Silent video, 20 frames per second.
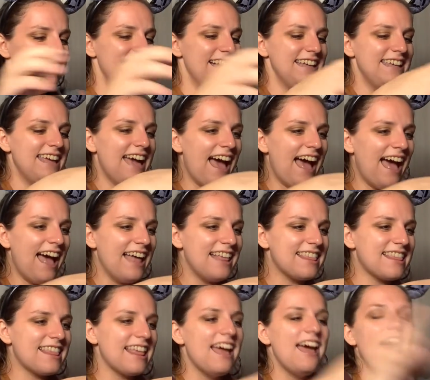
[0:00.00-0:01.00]
I'm so excited. Yes.
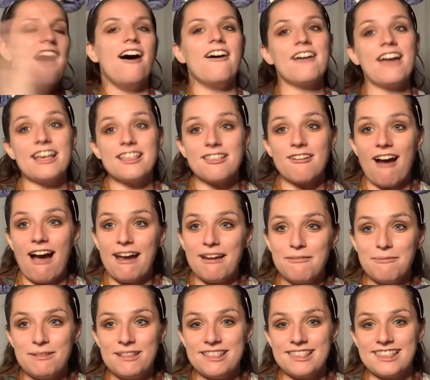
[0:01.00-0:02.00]
Okay, so
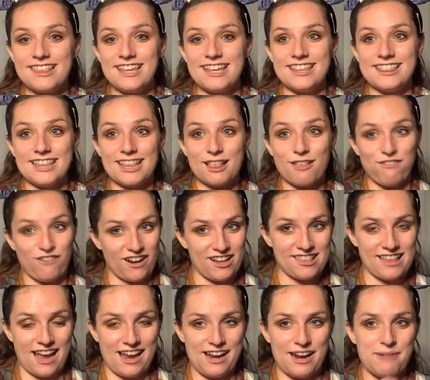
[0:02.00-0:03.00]
I've been seeing this
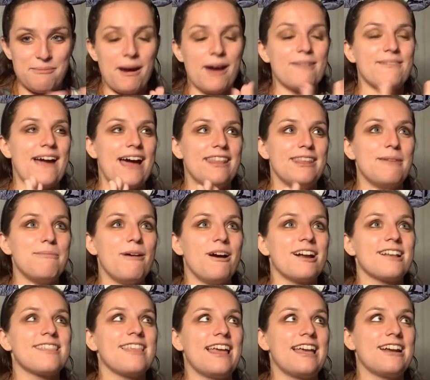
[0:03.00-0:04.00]
first item around the
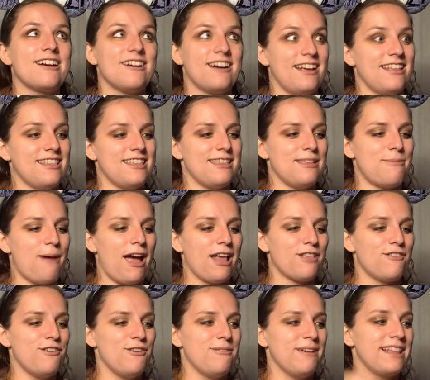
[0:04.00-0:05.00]
parks like crazy the
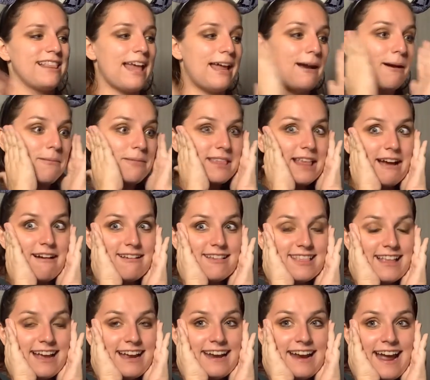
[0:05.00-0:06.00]
past few weeks, and I'm so excited
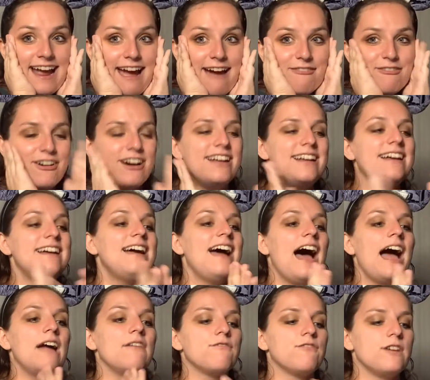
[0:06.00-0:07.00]
I have one.
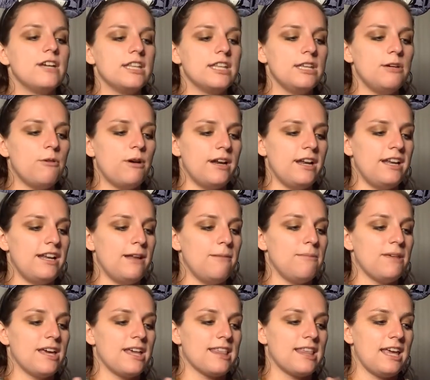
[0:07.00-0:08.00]
I really wanted it
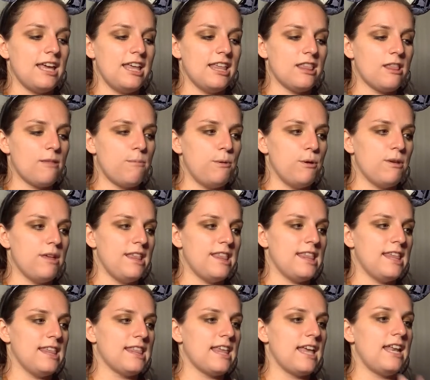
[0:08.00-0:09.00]
because it is spooky
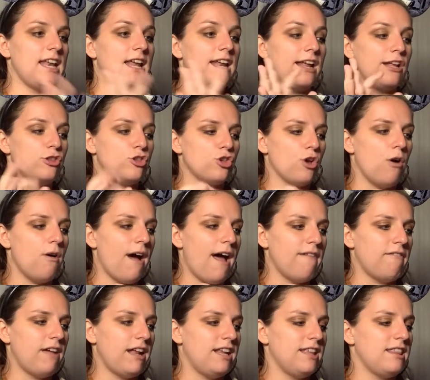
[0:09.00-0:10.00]
season, and I don't
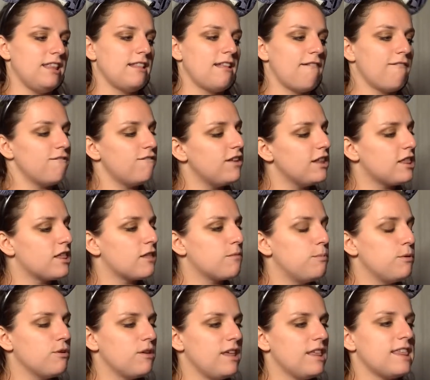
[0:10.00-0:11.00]
have anything that fits
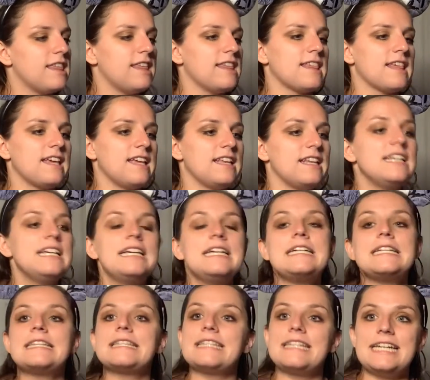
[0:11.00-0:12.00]
spooky season
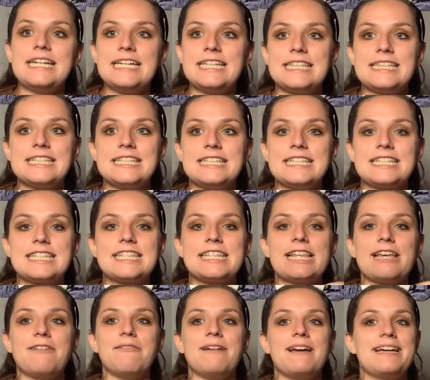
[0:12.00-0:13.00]
like this,
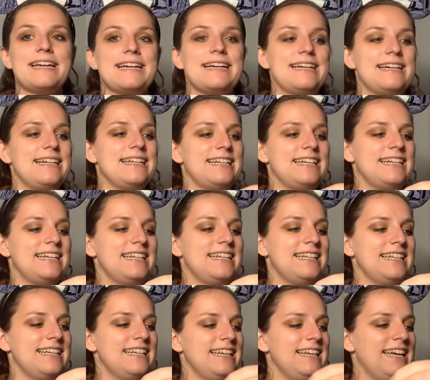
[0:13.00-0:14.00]
so I got it.
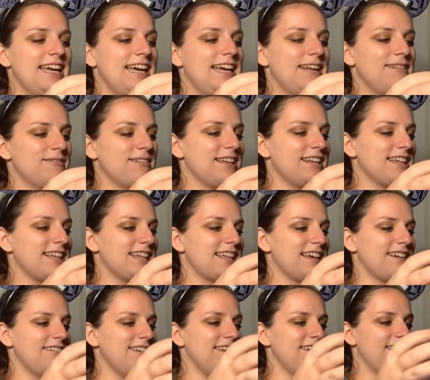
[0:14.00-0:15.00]
And I'm gonna show
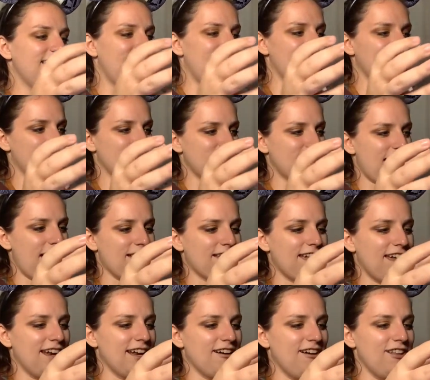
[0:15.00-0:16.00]
you guys without
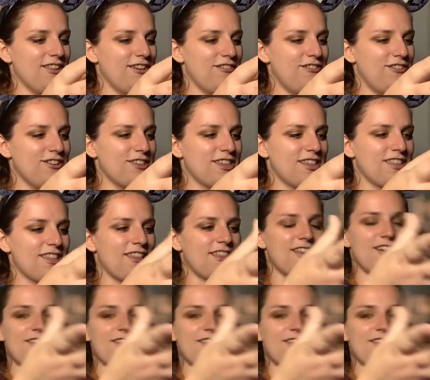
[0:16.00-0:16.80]
getting all the foozles all over